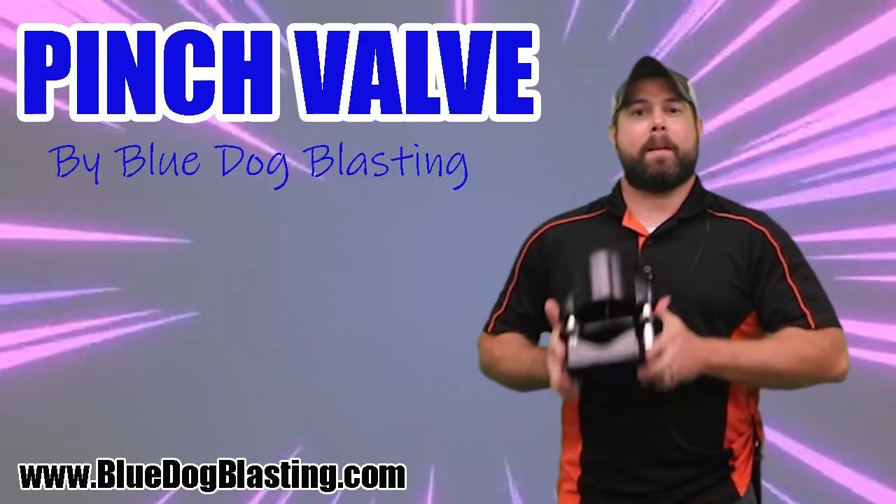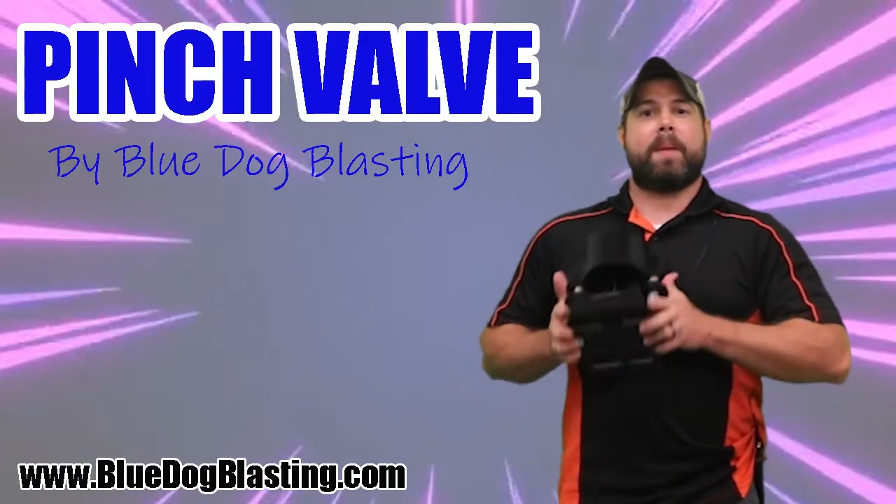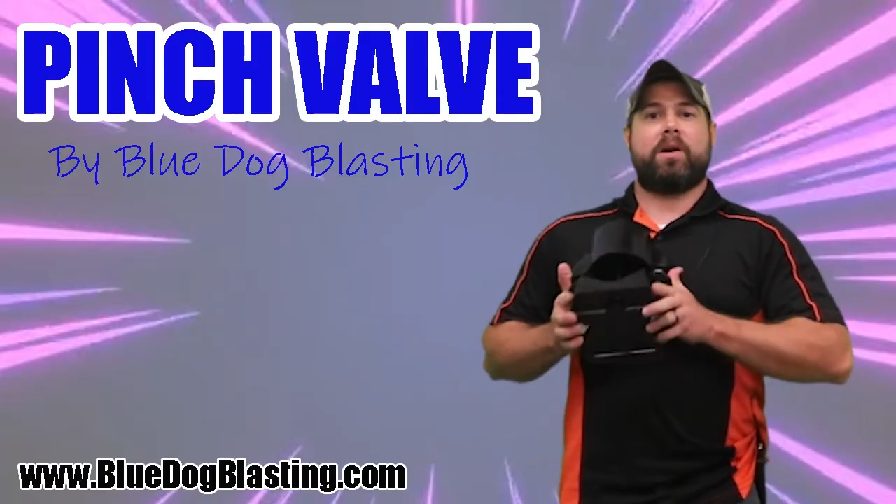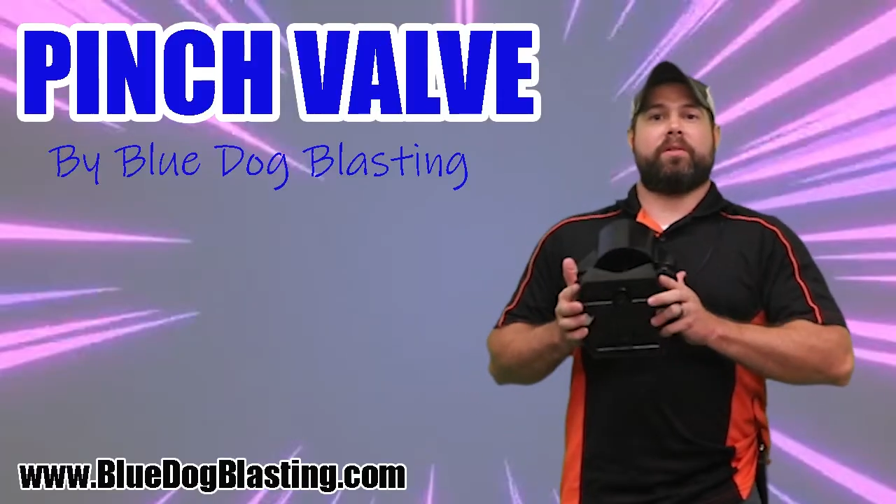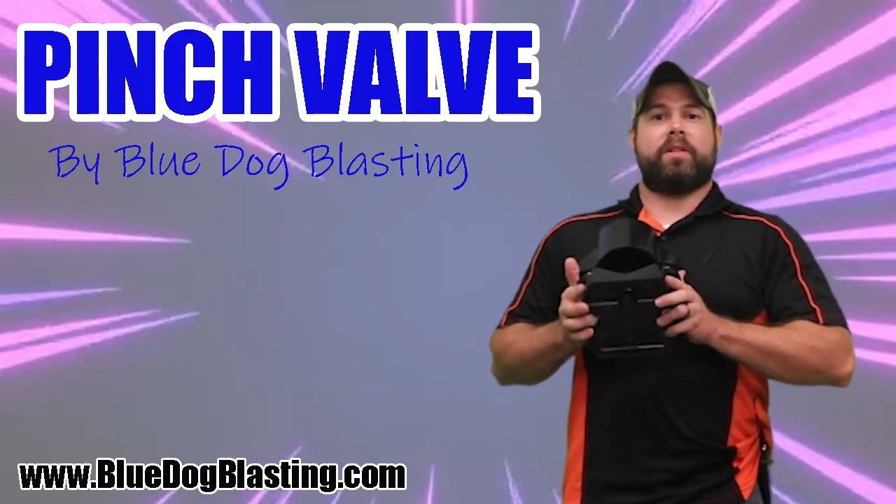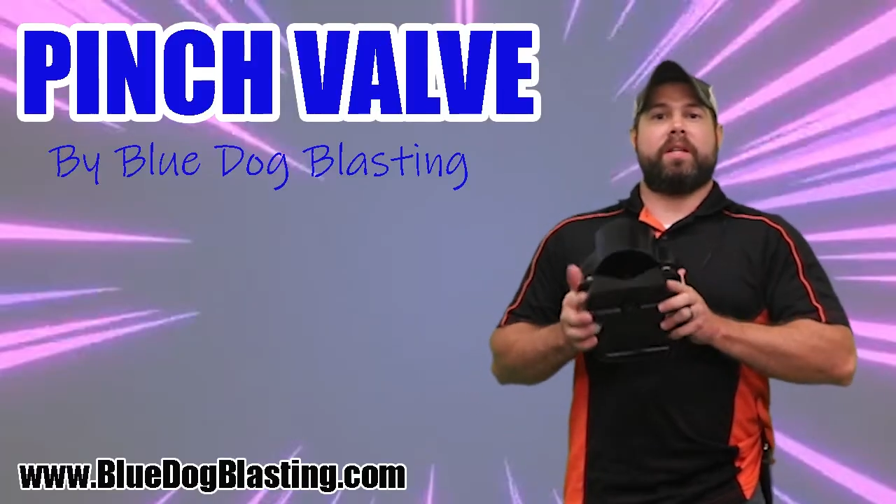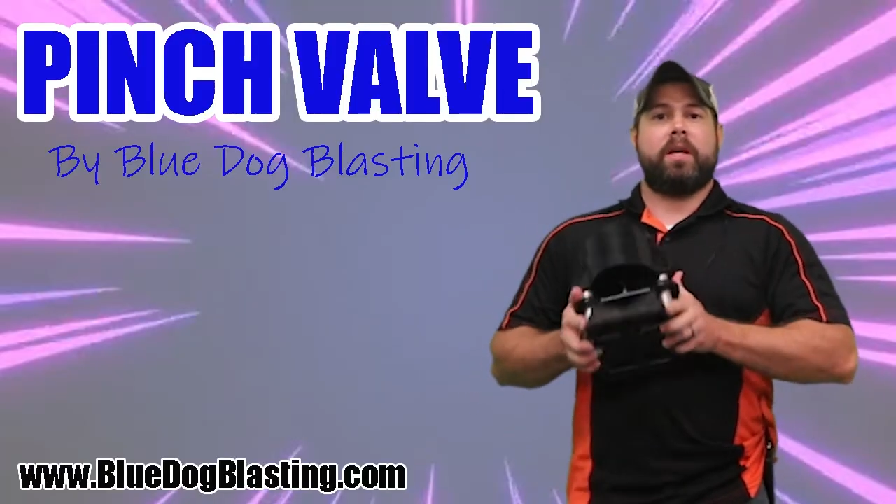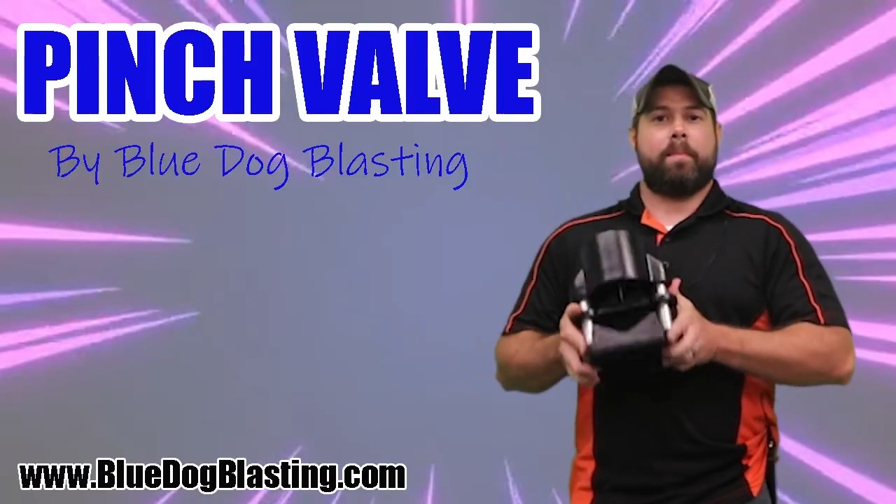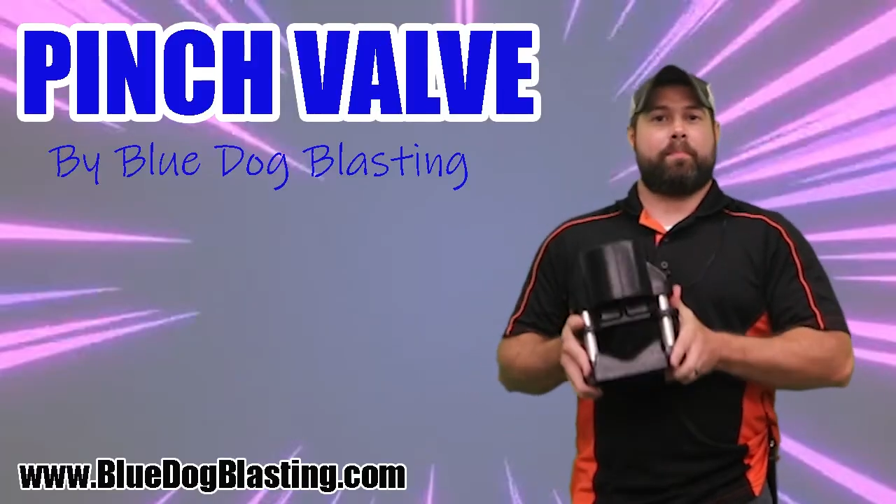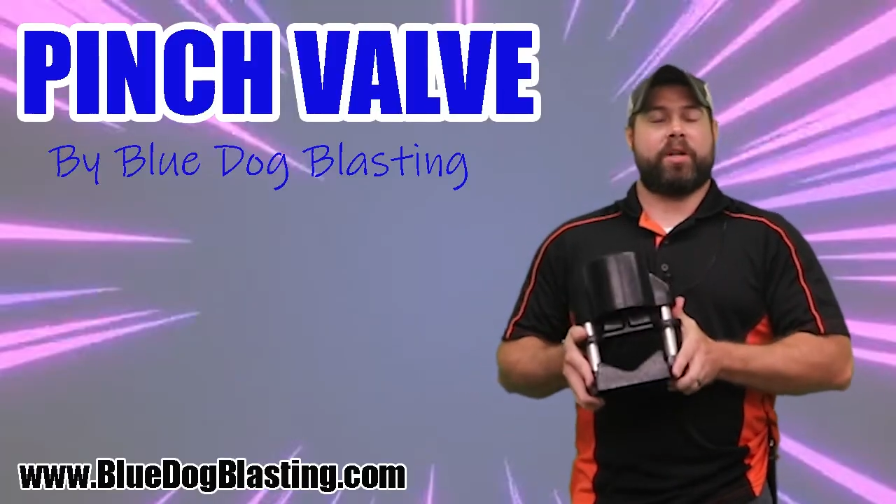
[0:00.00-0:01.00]
about
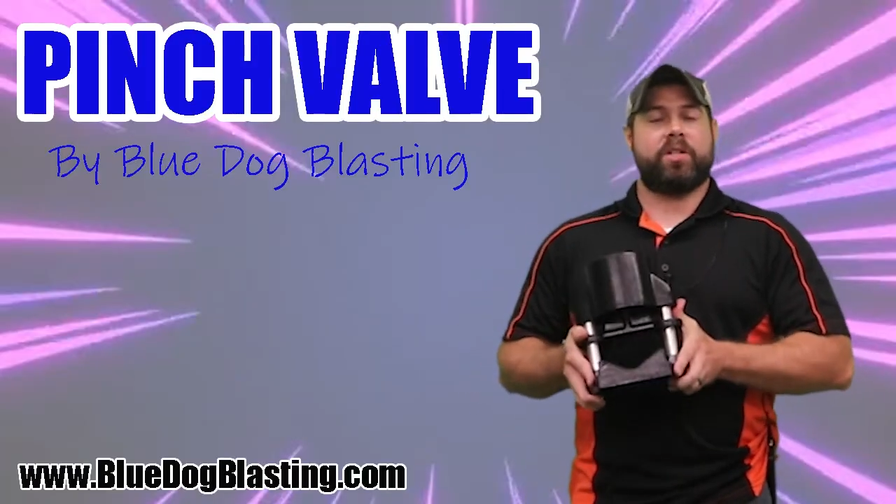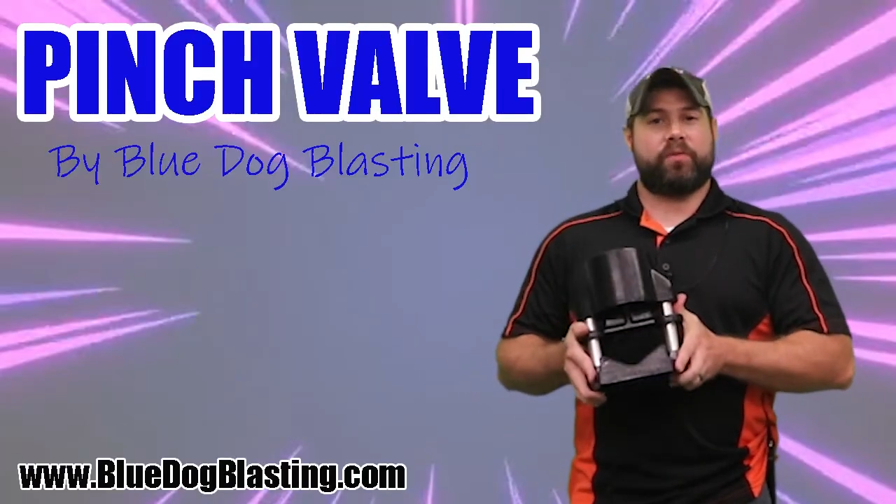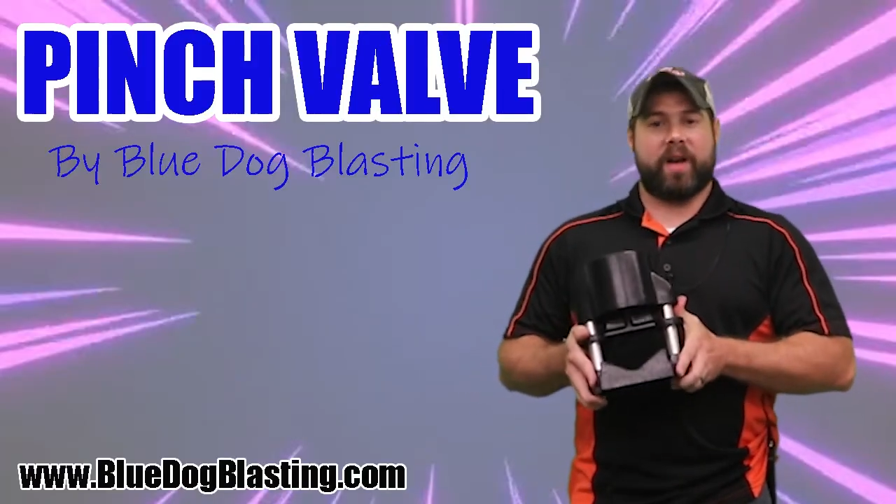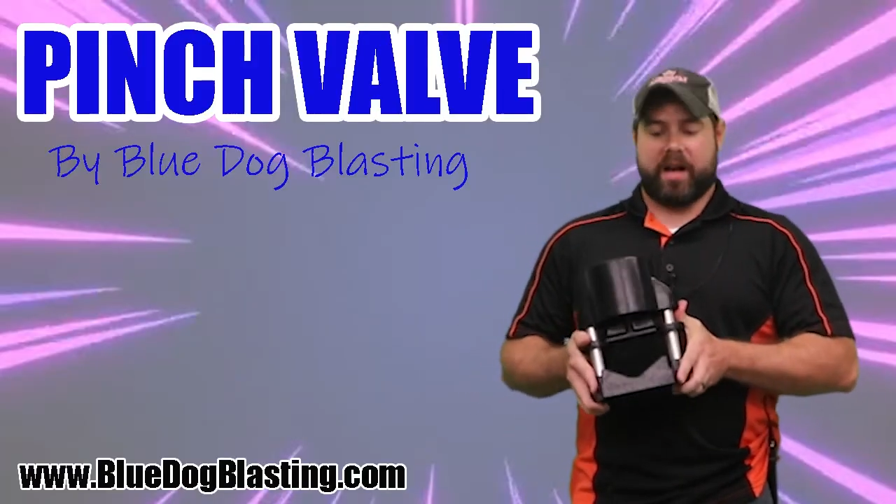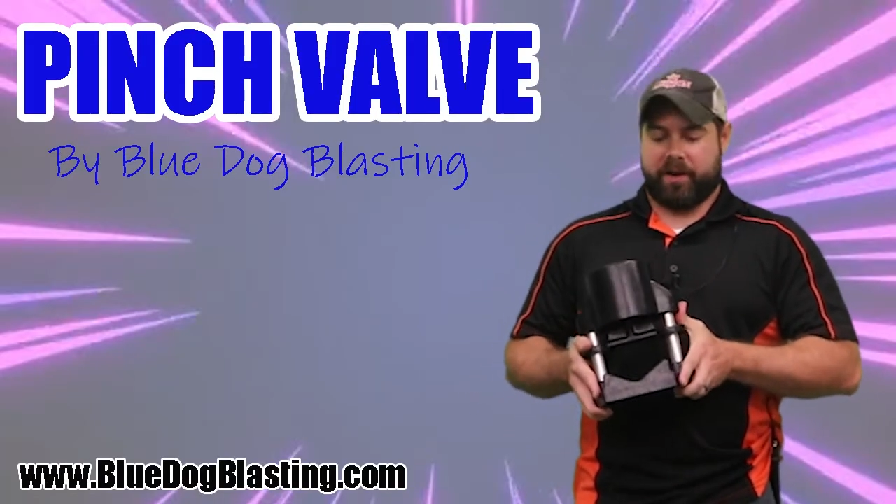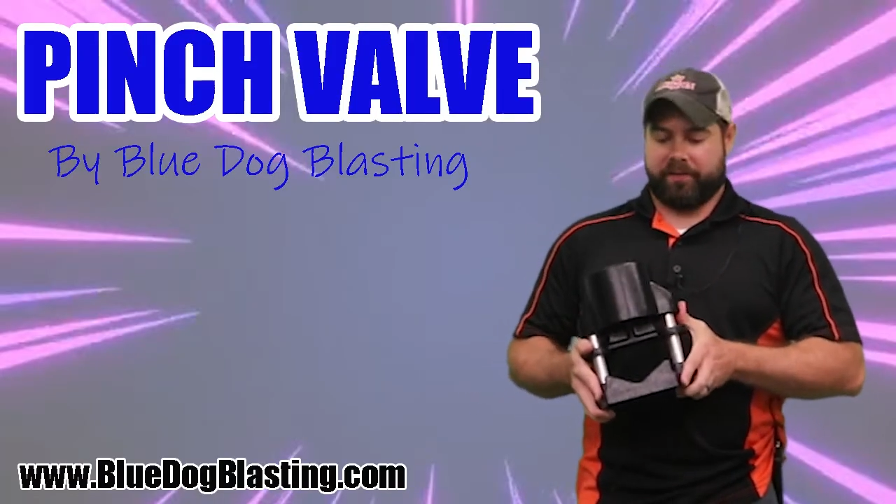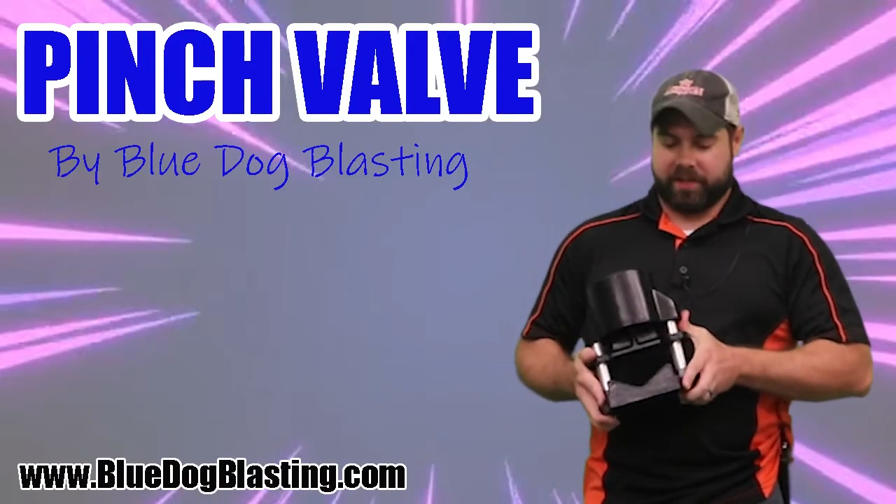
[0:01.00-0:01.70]
the pinch valve.